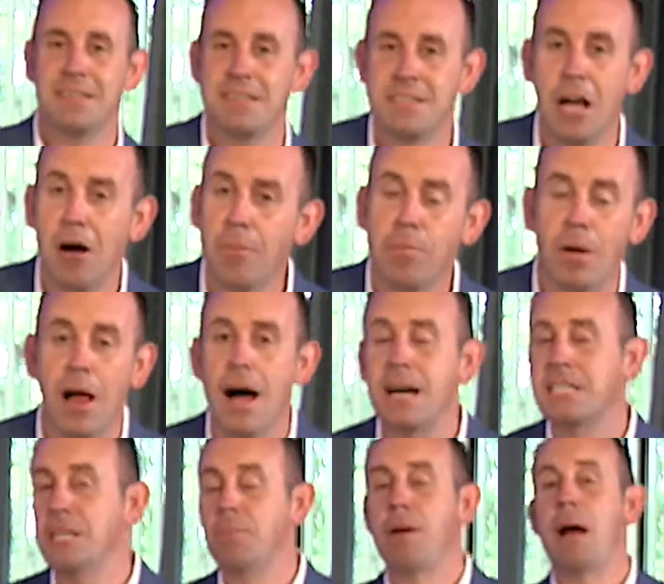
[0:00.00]
cell
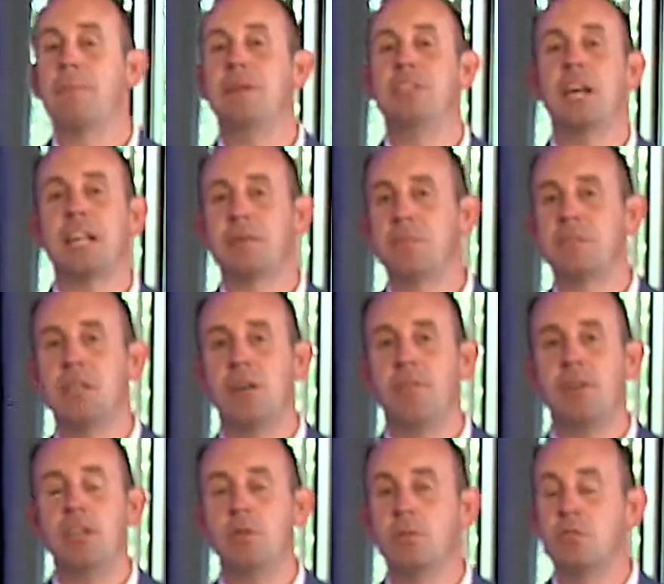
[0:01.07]
blocks. He probably checked
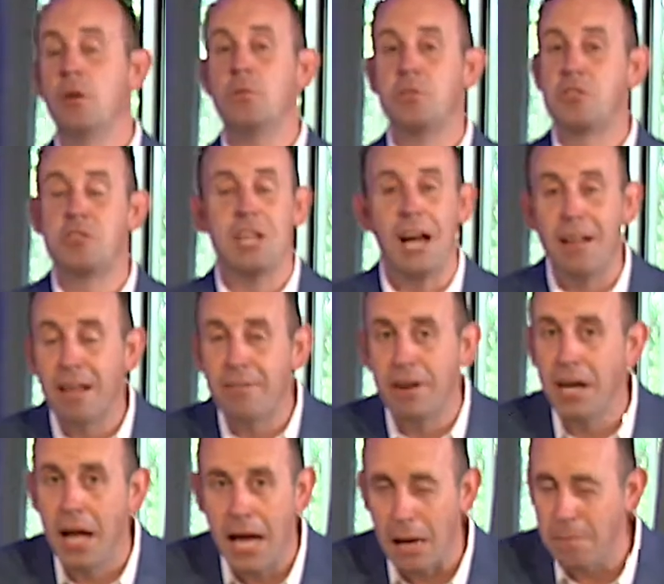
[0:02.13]
himself into his own cell
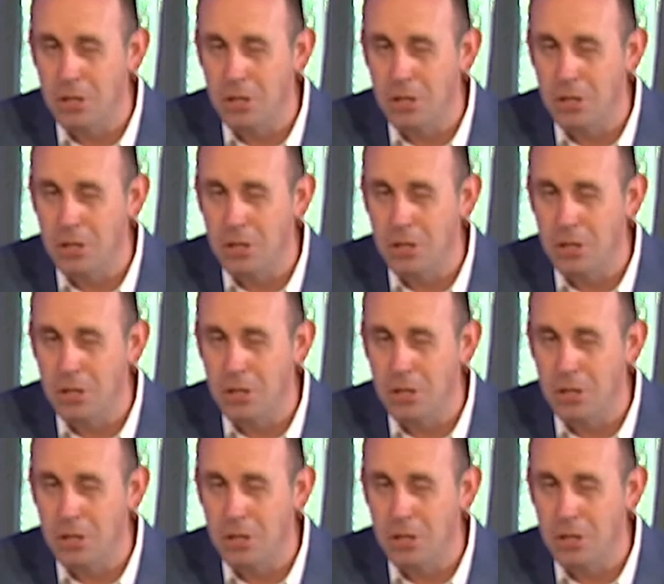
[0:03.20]
every night.